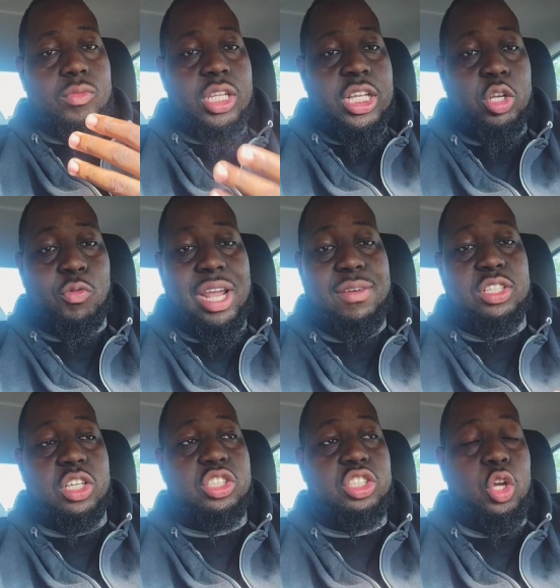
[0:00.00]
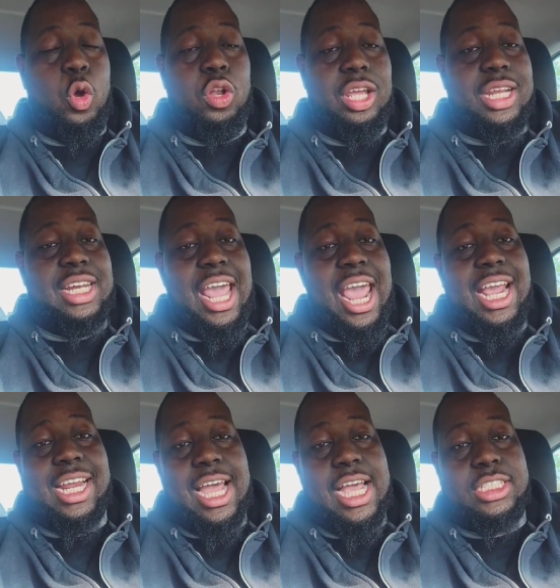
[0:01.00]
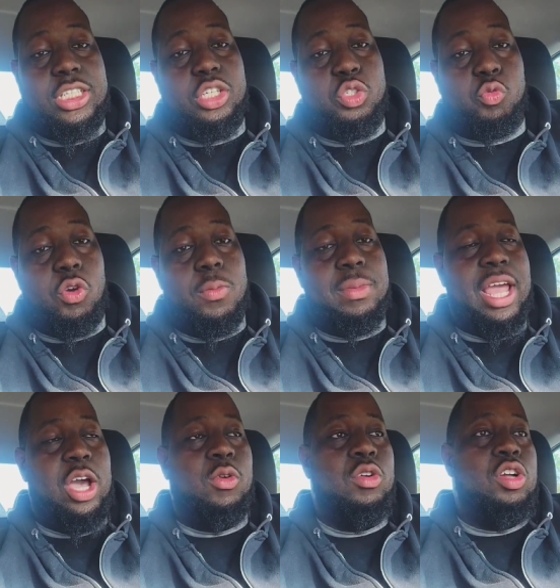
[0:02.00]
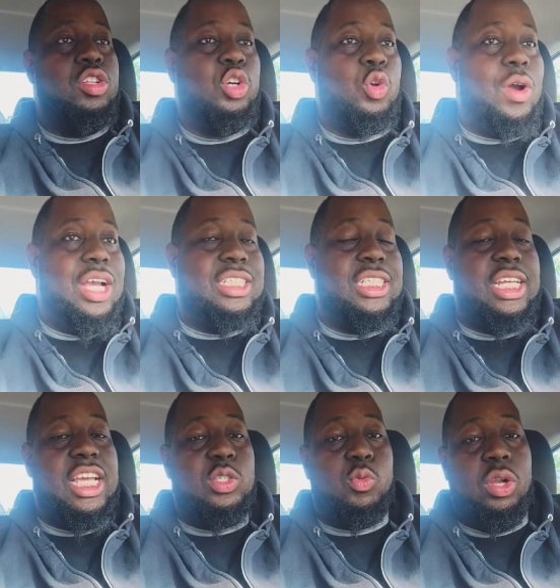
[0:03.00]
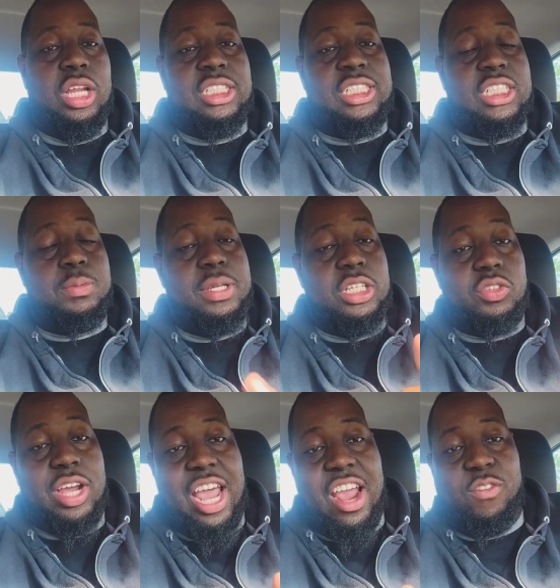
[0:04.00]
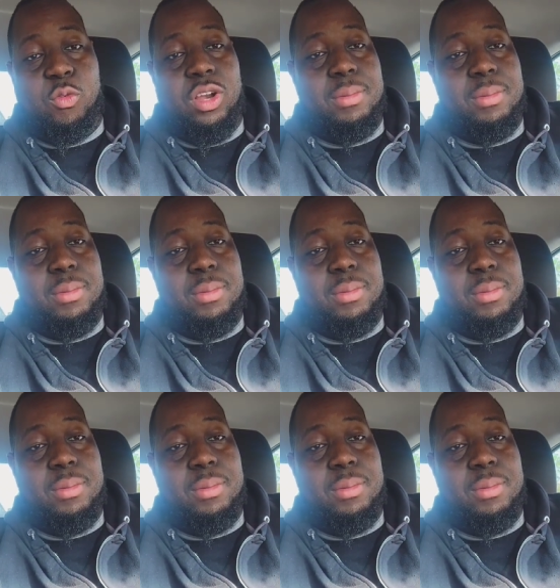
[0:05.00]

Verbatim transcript: the Ravens are still looking to add guys to this room. Now, the question is, will it just be draft? Will it